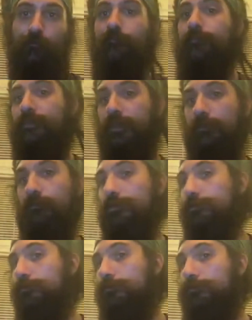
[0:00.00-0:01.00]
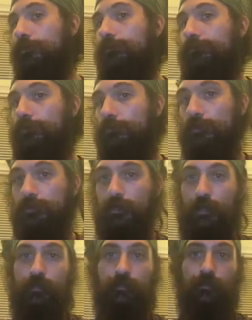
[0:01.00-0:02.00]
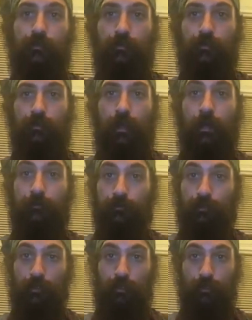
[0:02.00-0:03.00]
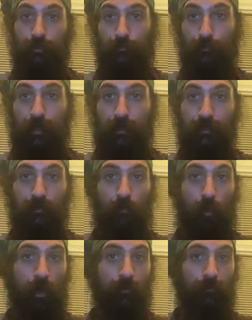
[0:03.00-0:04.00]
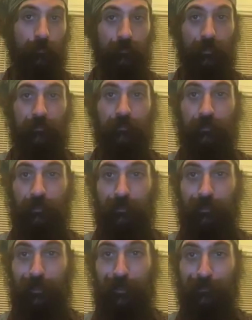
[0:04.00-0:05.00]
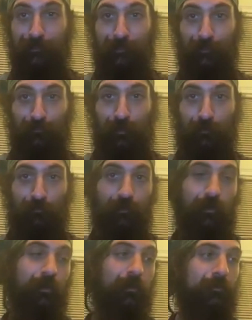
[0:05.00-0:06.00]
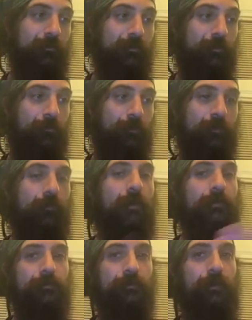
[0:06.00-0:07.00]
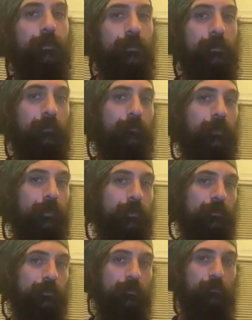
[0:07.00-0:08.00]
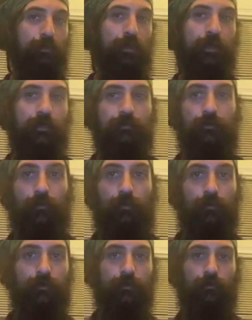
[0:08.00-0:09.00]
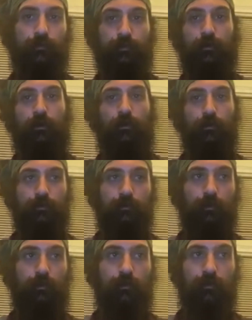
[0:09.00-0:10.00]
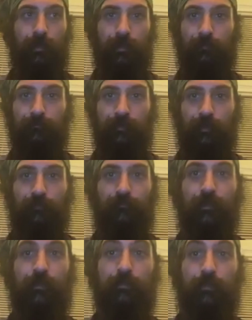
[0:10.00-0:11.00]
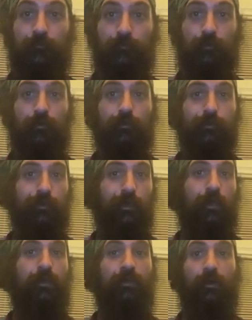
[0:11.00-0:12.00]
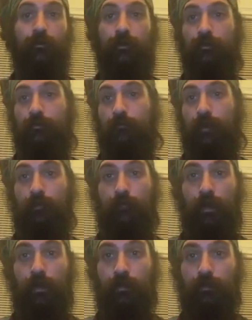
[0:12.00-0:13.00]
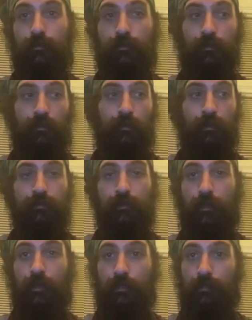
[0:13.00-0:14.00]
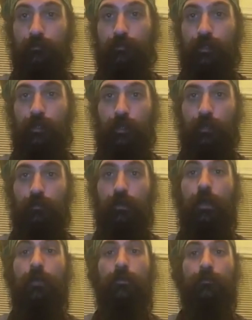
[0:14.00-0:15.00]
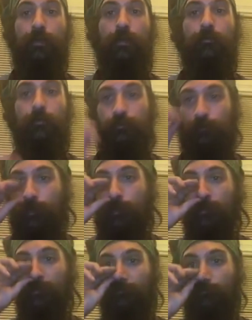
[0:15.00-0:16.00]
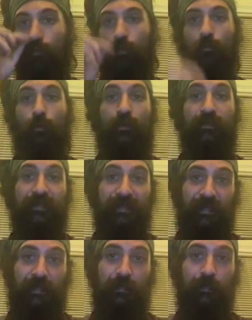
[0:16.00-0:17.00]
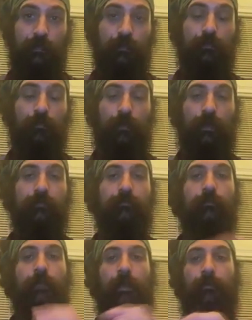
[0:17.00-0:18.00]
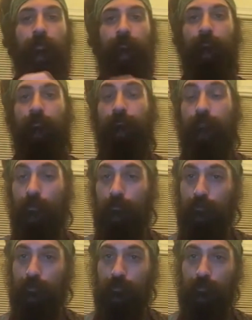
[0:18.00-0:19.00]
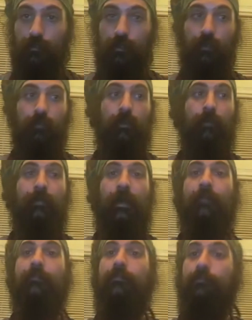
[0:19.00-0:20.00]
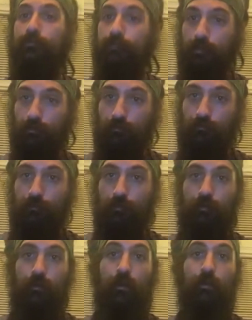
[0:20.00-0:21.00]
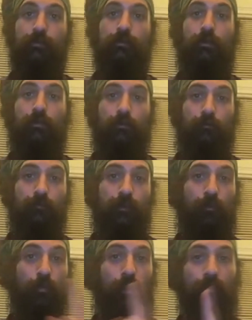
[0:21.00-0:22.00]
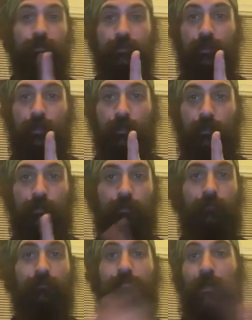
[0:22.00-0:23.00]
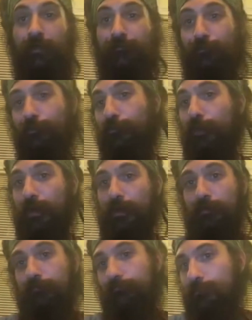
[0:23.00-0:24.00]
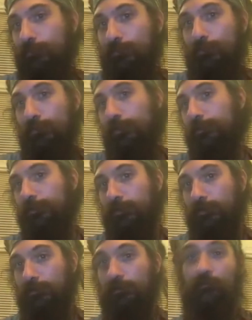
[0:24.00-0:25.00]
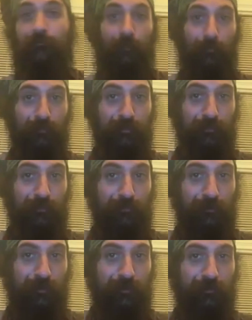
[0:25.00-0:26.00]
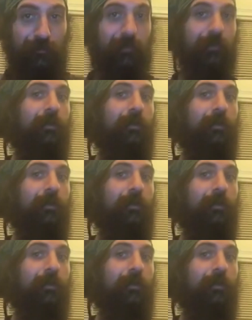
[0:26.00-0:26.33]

Same is true if you inject hydrogen into your body, and water is actually H2O. So when you isolate an ingredient in a plant, you're always going to cause negative side effects. And of course, no one in their right mind, unless they cut their tongue out, would be able to drink enough wormwood tea to get to that level of dosage that thujone caused harm in one study that was paid for by, who do you think, the pharmaceutical industry,